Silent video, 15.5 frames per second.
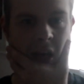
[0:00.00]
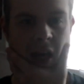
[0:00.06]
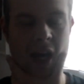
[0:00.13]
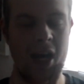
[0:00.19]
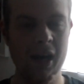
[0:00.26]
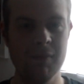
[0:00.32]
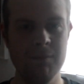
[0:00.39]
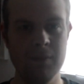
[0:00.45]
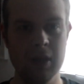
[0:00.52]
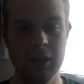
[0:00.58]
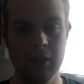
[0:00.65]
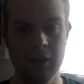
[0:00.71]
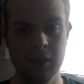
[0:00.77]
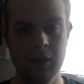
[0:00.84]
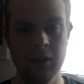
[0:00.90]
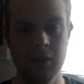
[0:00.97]

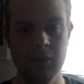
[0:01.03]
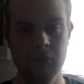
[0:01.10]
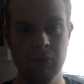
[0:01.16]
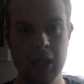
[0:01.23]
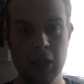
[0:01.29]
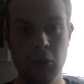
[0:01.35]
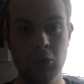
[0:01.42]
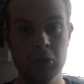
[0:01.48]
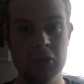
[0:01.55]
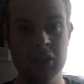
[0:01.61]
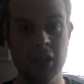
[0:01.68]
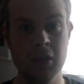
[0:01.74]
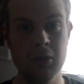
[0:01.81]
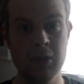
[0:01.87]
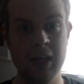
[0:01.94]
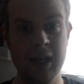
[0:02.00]
They
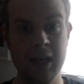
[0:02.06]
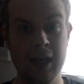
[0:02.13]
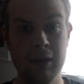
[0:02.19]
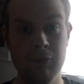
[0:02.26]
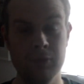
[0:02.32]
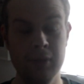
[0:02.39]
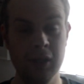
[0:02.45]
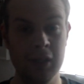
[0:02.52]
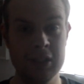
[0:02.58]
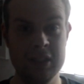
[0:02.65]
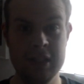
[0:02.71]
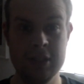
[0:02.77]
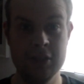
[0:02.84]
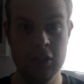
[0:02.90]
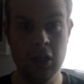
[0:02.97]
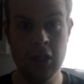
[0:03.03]
also have
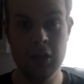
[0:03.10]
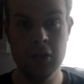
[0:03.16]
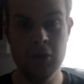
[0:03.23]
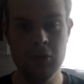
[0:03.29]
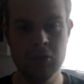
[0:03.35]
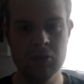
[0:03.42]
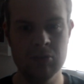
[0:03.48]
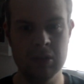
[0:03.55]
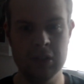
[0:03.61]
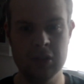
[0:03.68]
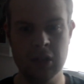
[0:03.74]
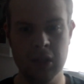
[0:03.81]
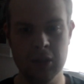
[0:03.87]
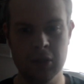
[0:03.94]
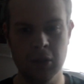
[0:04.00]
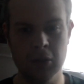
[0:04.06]
92s, which
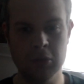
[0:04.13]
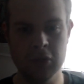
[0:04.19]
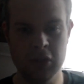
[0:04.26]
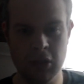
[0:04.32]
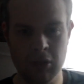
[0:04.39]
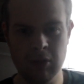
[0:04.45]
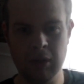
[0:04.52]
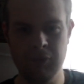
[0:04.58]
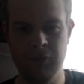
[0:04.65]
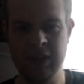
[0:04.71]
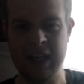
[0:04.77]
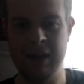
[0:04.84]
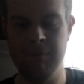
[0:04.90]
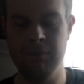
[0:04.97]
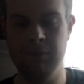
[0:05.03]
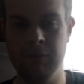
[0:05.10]
I got two of
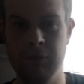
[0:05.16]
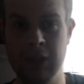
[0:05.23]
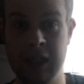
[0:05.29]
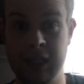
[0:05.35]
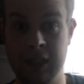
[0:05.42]
them, the